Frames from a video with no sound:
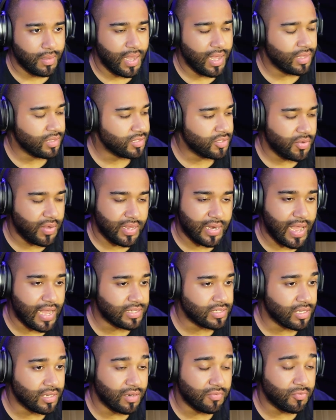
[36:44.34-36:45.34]
Alex, you ain't
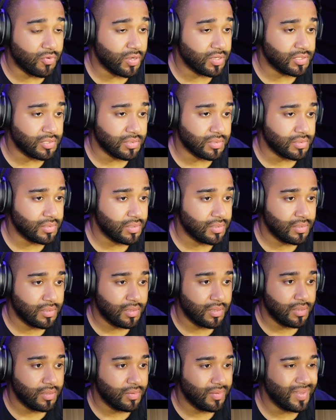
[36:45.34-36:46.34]
asking enough questions.
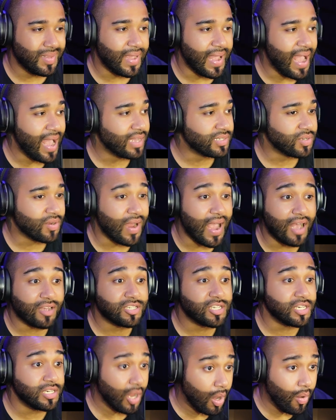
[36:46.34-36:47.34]
You need to ask her
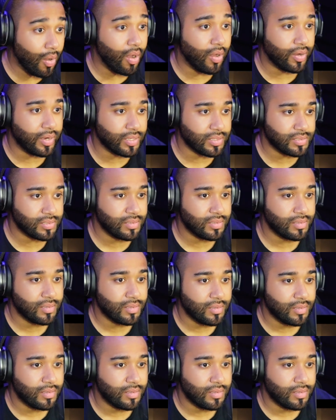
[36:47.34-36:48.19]
how she know all this.